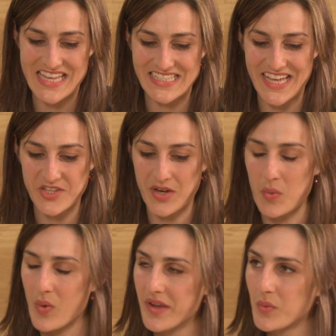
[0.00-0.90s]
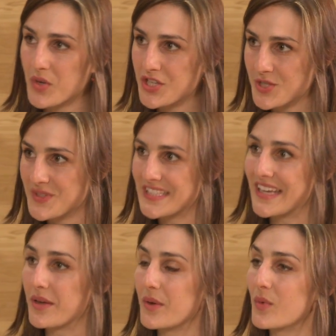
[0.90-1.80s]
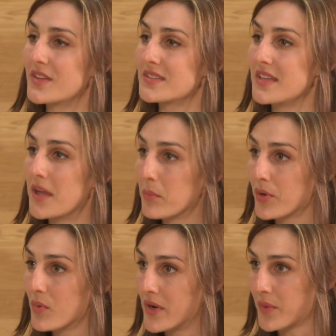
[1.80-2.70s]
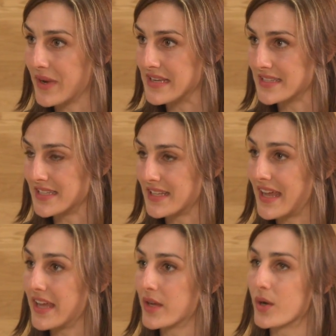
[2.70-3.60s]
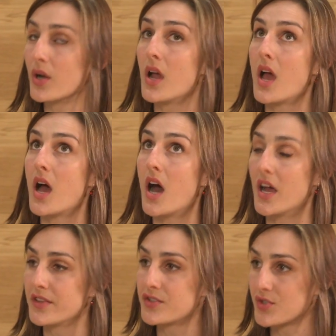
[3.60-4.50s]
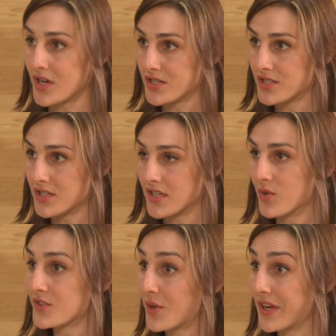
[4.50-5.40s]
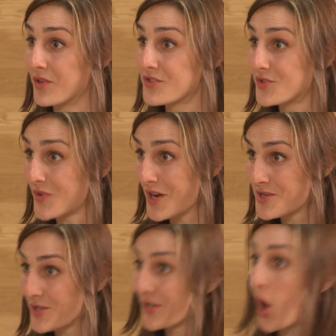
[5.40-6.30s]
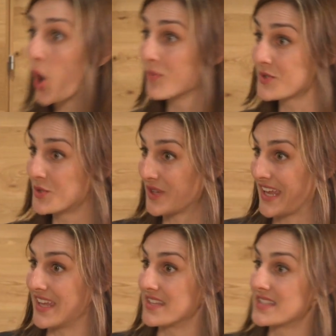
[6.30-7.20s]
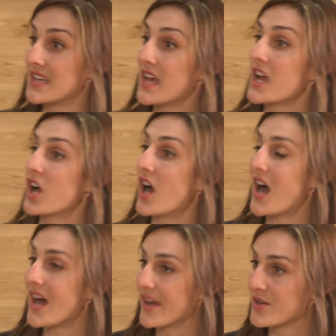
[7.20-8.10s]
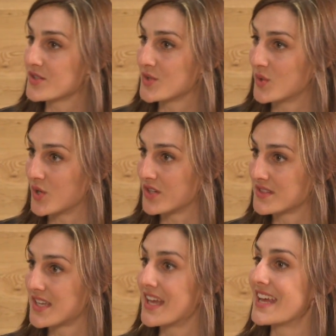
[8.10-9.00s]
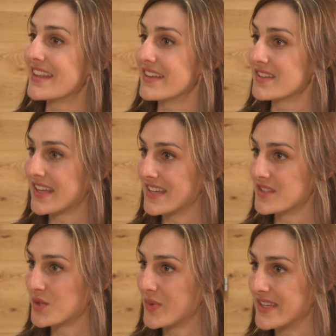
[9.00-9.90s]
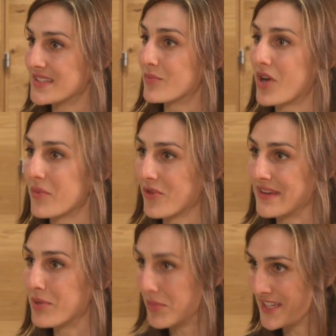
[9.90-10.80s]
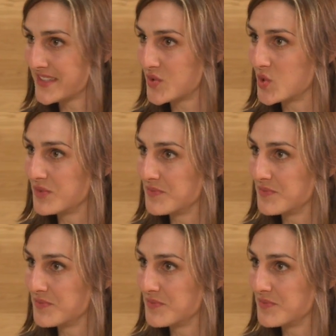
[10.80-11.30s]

Sandra, what would you say was the number 1 reason that your structured homeschool kids got higher scores than kids who went to primary public school?